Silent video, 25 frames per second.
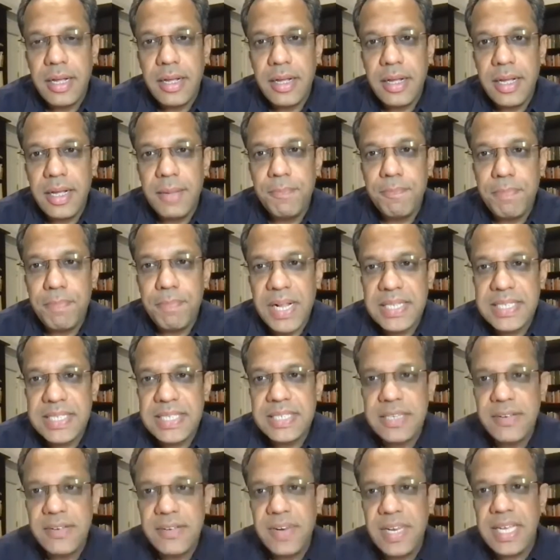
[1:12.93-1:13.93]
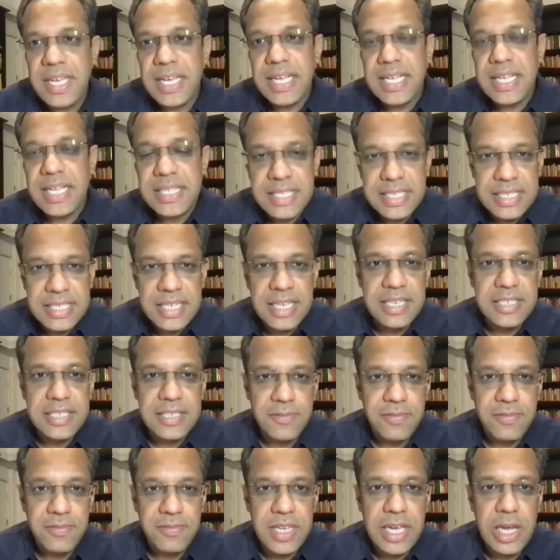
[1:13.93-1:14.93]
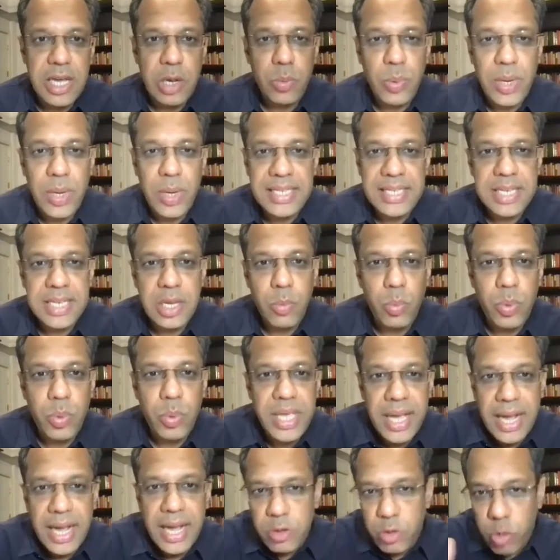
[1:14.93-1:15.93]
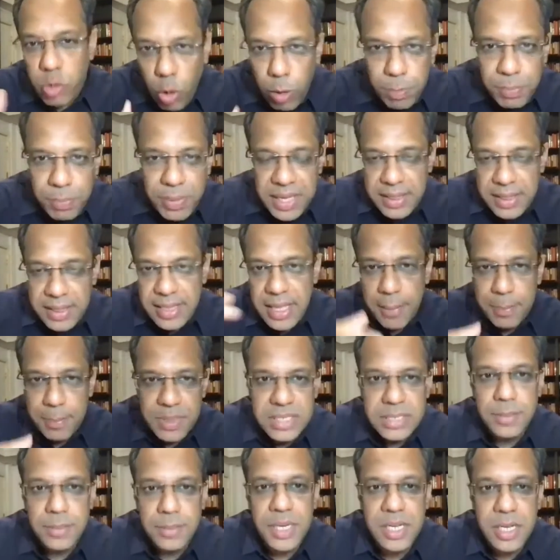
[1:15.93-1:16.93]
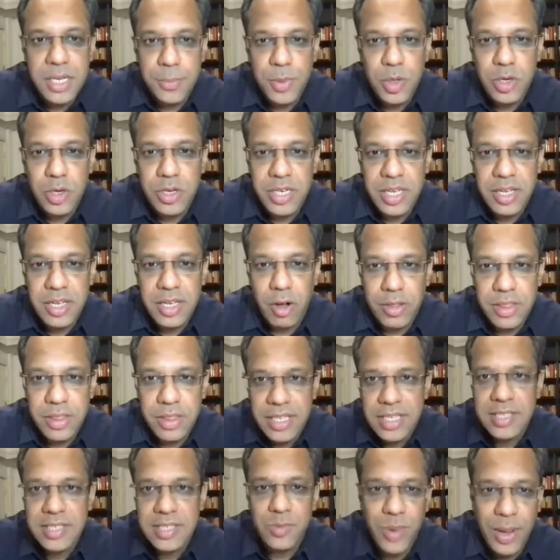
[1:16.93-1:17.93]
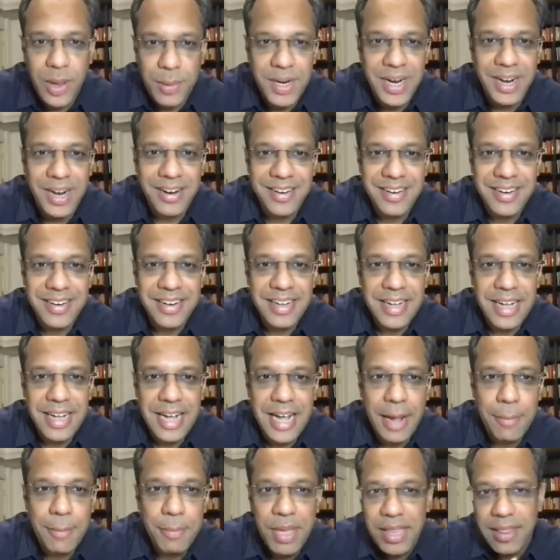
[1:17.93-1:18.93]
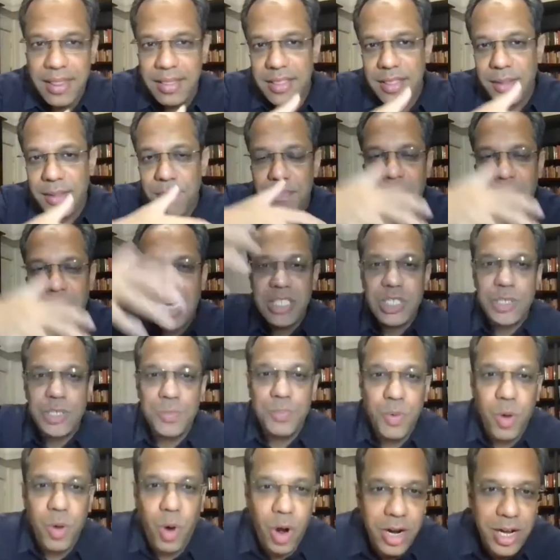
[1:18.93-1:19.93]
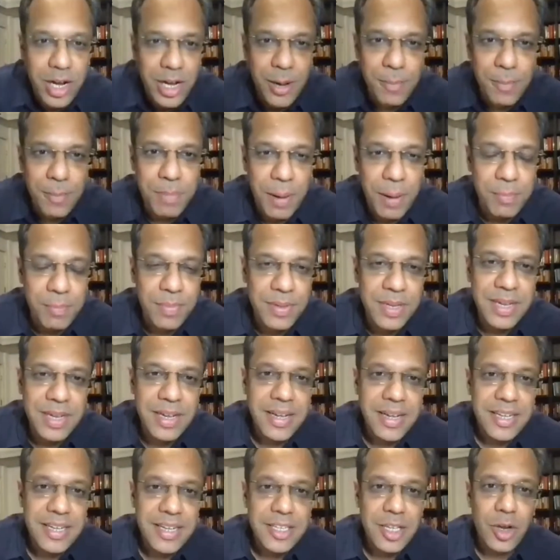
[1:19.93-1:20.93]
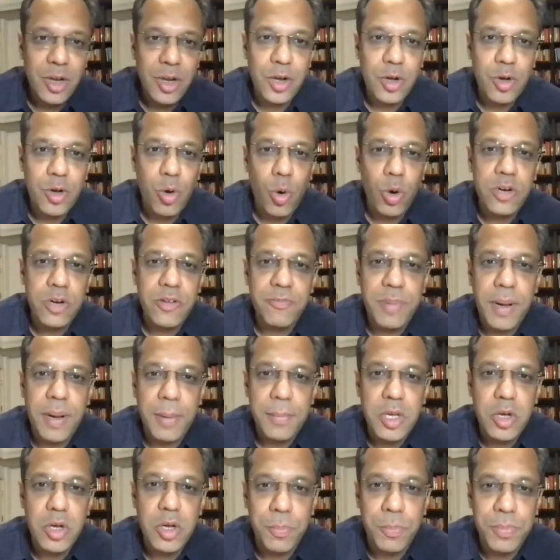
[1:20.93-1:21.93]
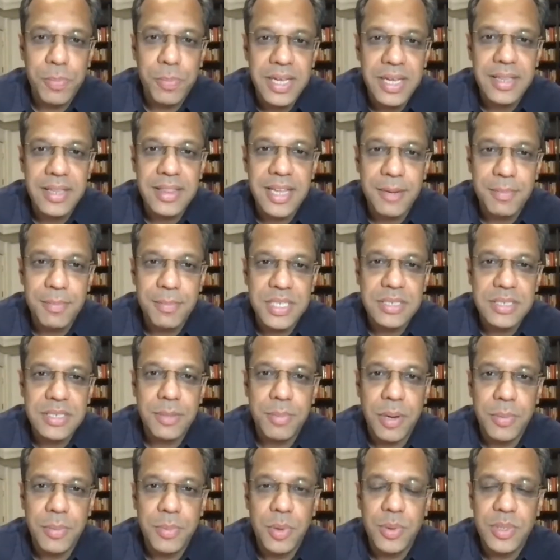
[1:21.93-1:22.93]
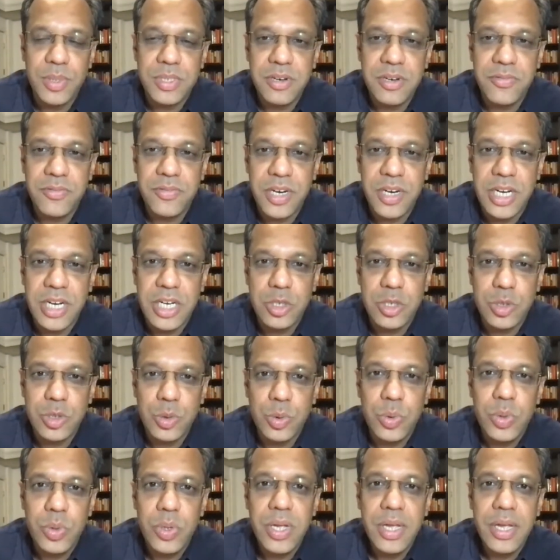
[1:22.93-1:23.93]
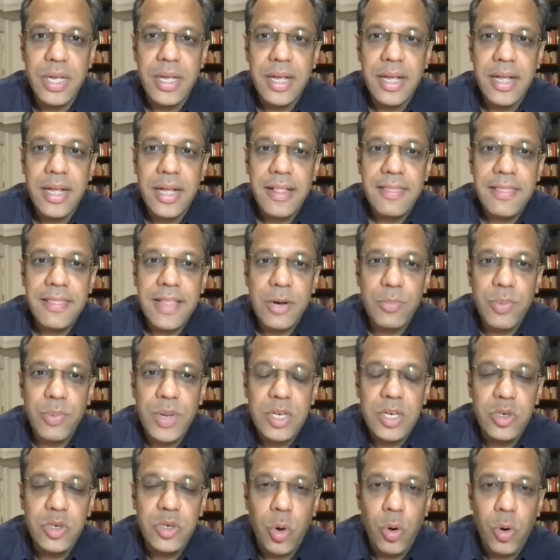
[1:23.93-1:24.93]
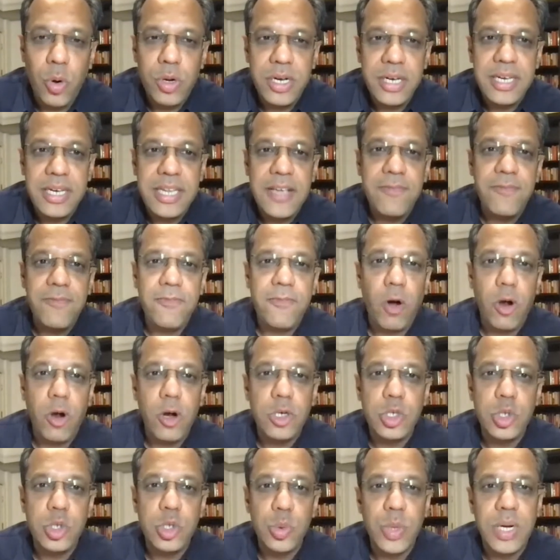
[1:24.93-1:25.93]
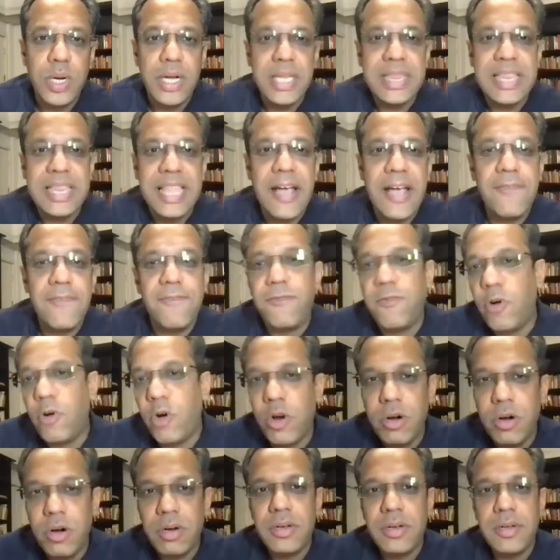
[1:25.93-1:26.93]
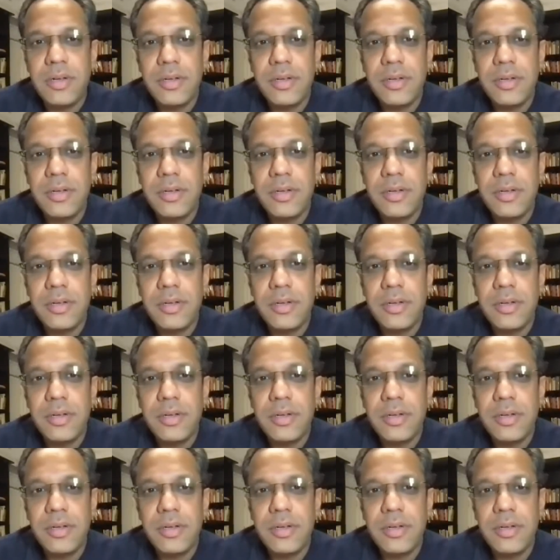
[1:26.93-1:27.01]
impulsively, instinctively, and when I say we, I don't mean the epistemic community on this webinar. I mean the much broader court of public opinion that Mr. Prabhu was referring to, that we don't default to a therefore